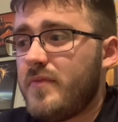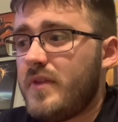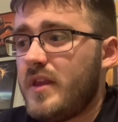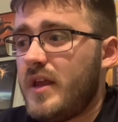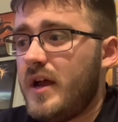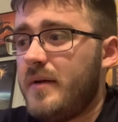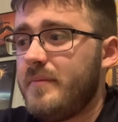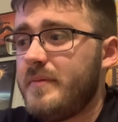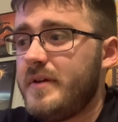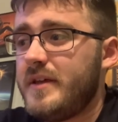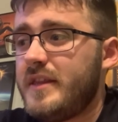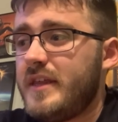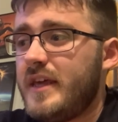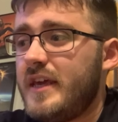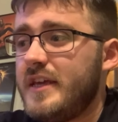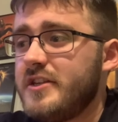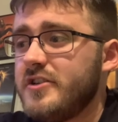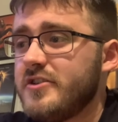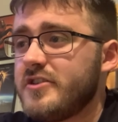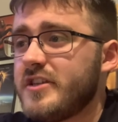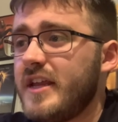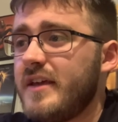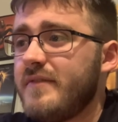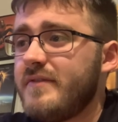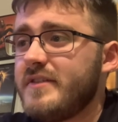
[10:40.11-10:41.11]
I mean, he
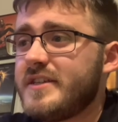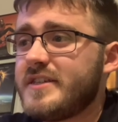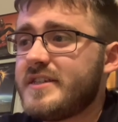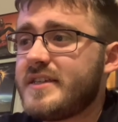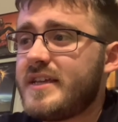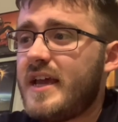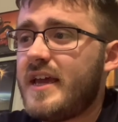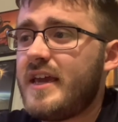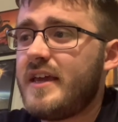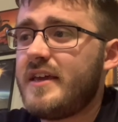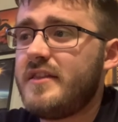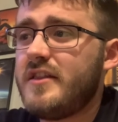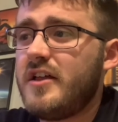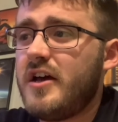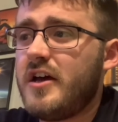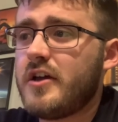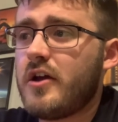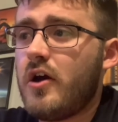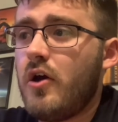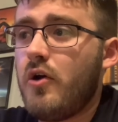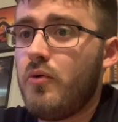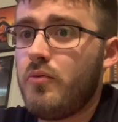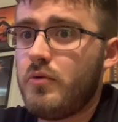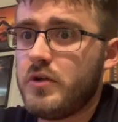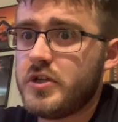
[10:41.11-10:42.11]
doesn't even say, like,
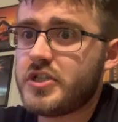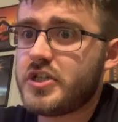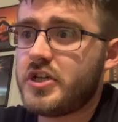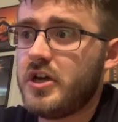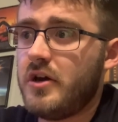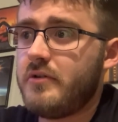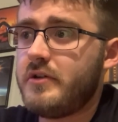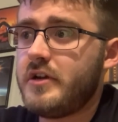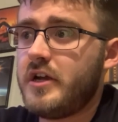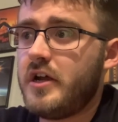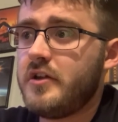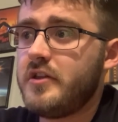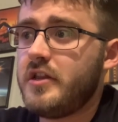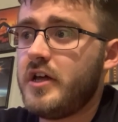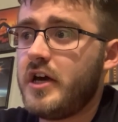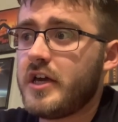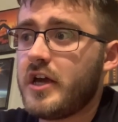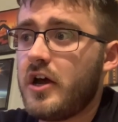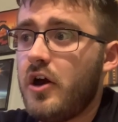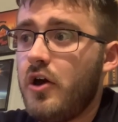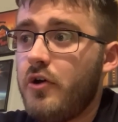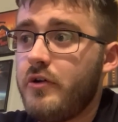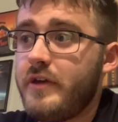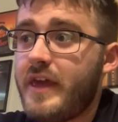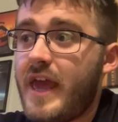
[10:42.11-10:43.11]
oh, what's going on?
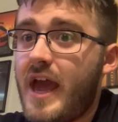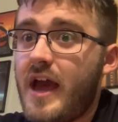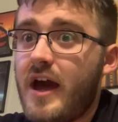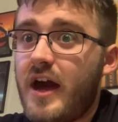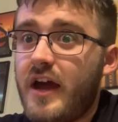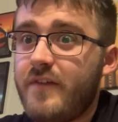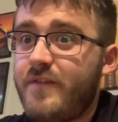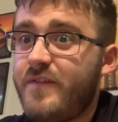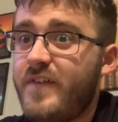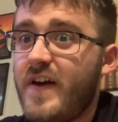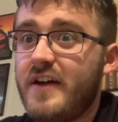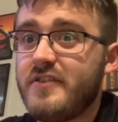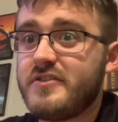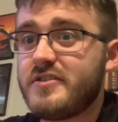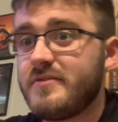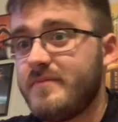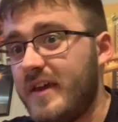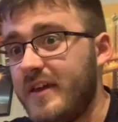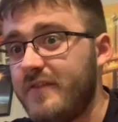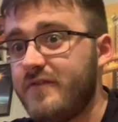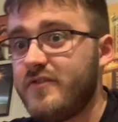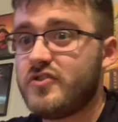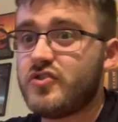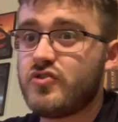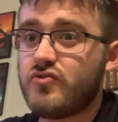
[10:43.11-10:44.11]
Like, oh, yeah, I found some
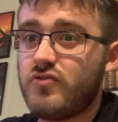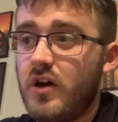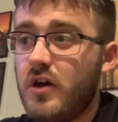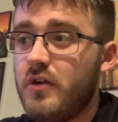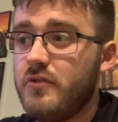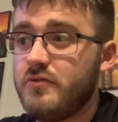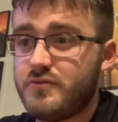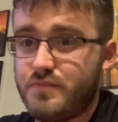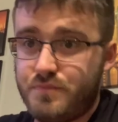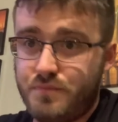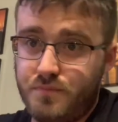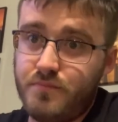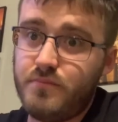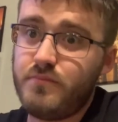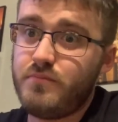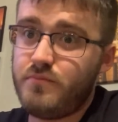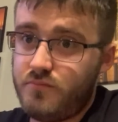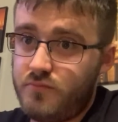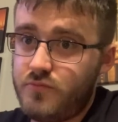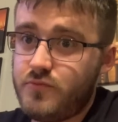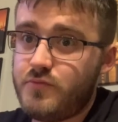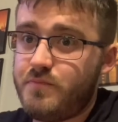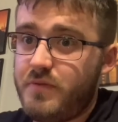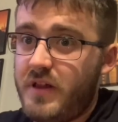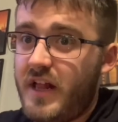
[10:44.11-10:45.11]
evil Skrulls
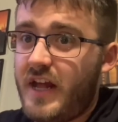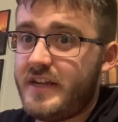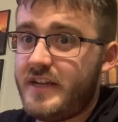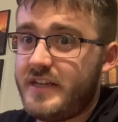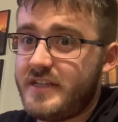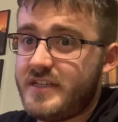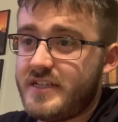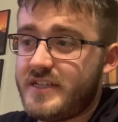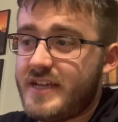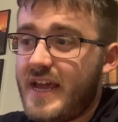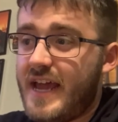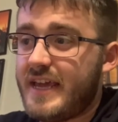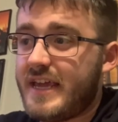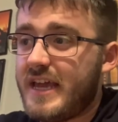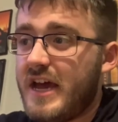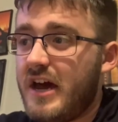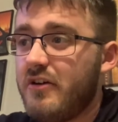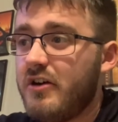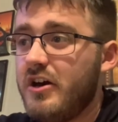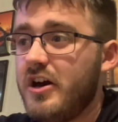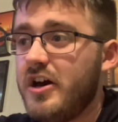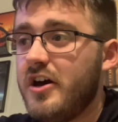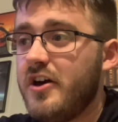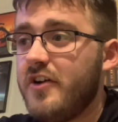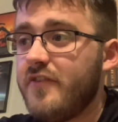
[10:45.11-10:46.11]
planning to take
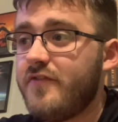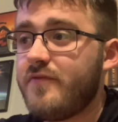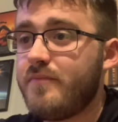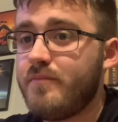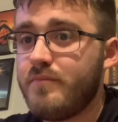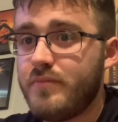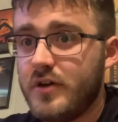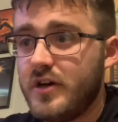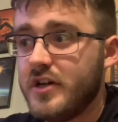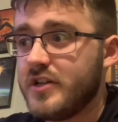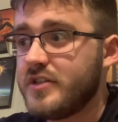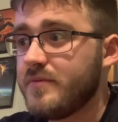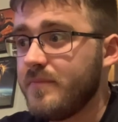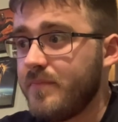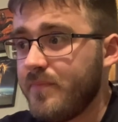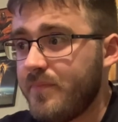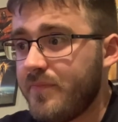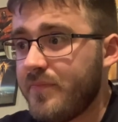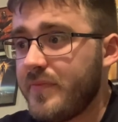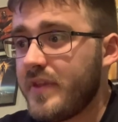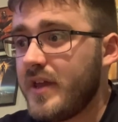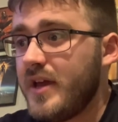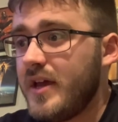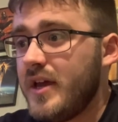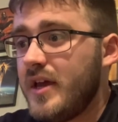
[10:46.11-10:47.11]
out Earth. But
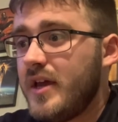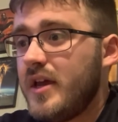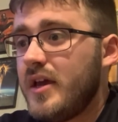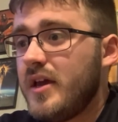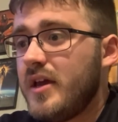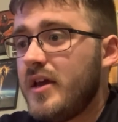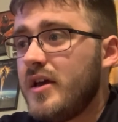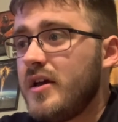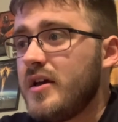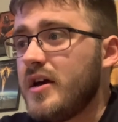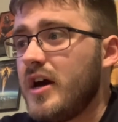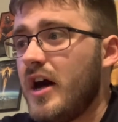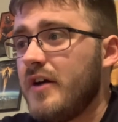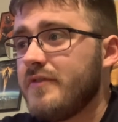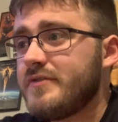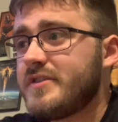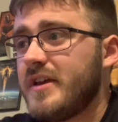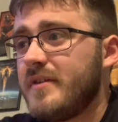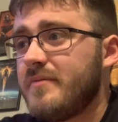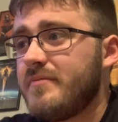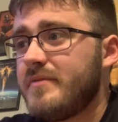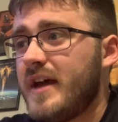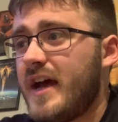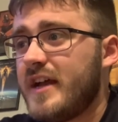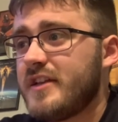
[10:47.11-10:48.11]

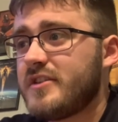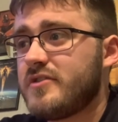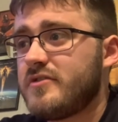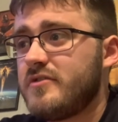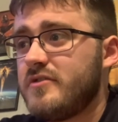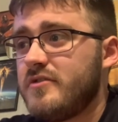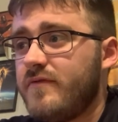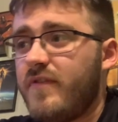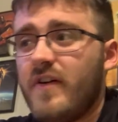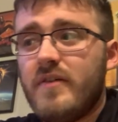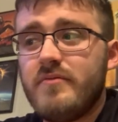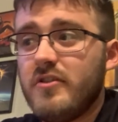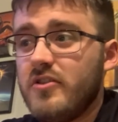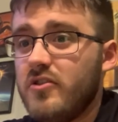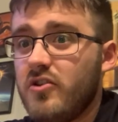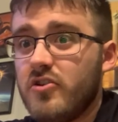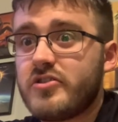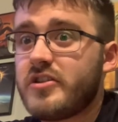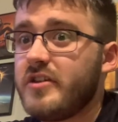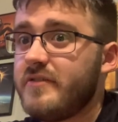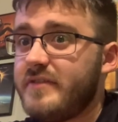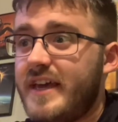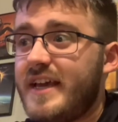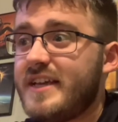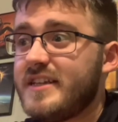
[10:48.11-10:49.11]
obviously, that's from the
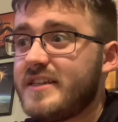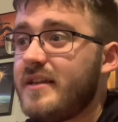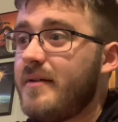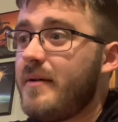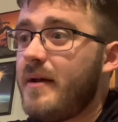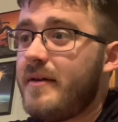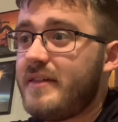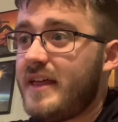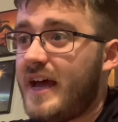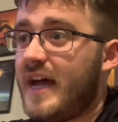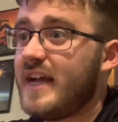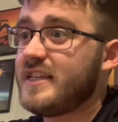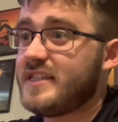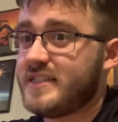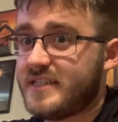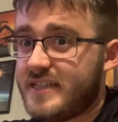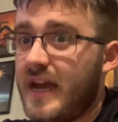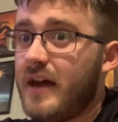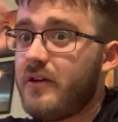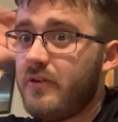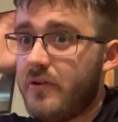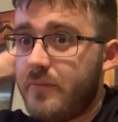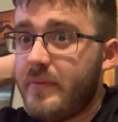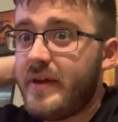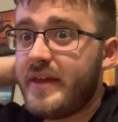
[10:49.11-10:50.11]
looks of this, that's
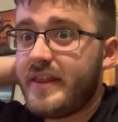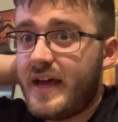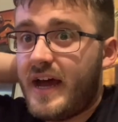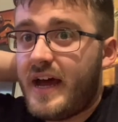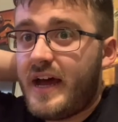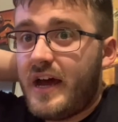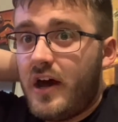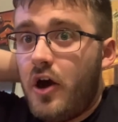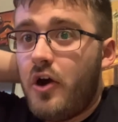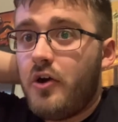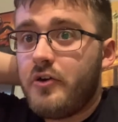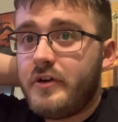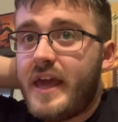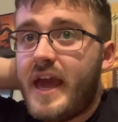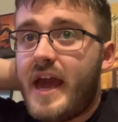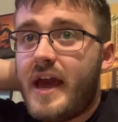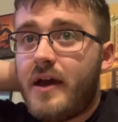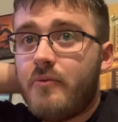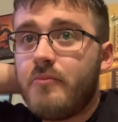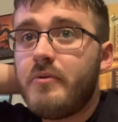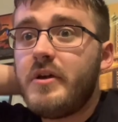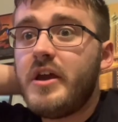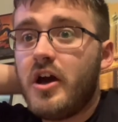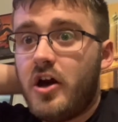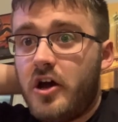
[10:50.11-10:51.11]
telling me that, oh, yeah,
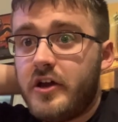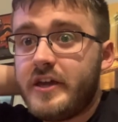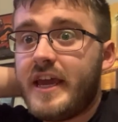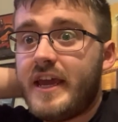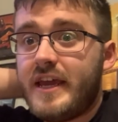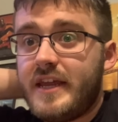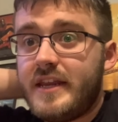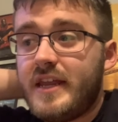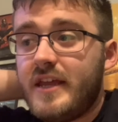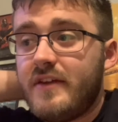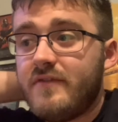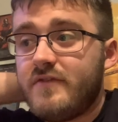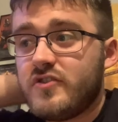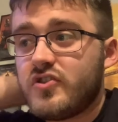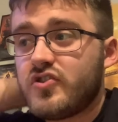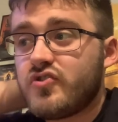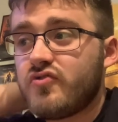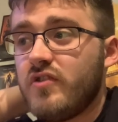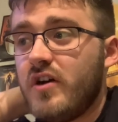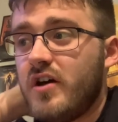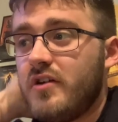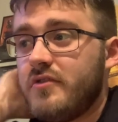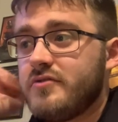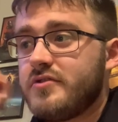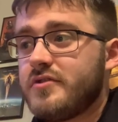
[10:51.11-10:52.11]
we are getting evil
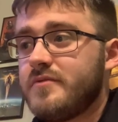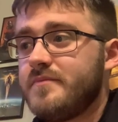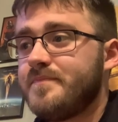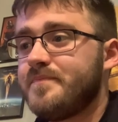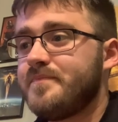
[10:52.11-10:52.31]
Skrulls.